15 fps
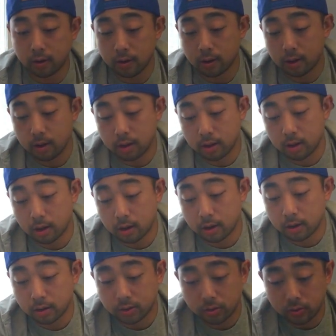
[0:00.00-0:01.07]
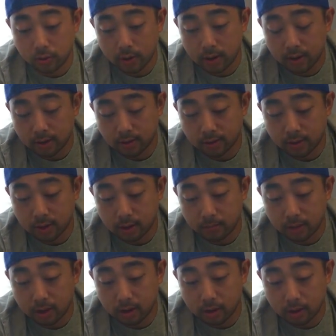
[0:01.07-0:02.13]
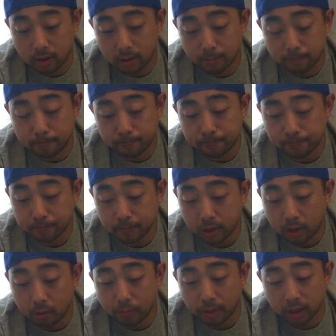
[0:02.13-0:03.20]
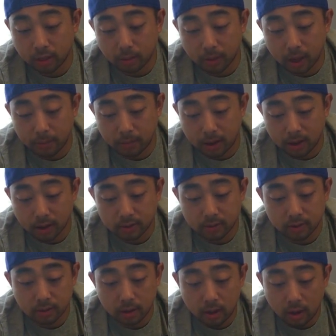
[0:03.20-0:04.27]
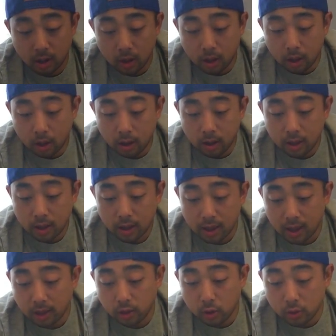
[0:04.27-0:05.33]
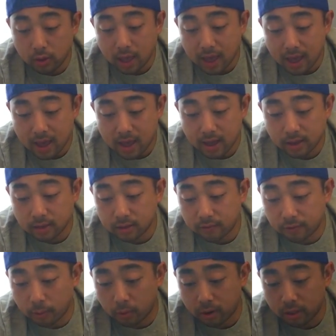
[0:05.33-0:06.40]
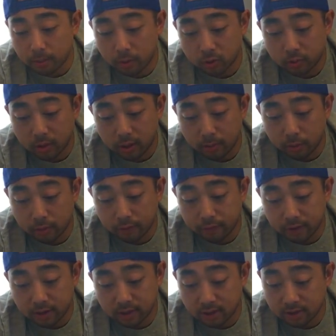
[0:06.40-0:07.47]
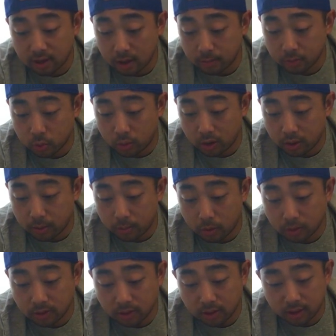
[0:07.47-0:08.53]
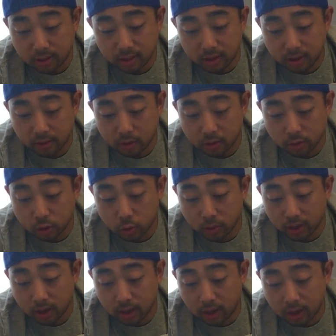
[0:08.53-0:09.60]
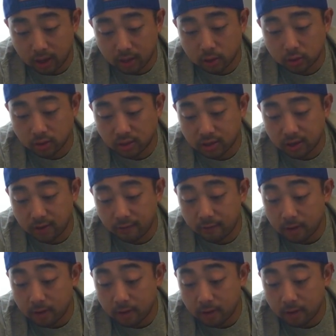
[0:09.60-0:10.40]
uh, artist who has uh, been um, helping the Bam Box. Hey, you guys! From one of the most beloved movie franchise comes one of the most unlikely heroes, swinging in to save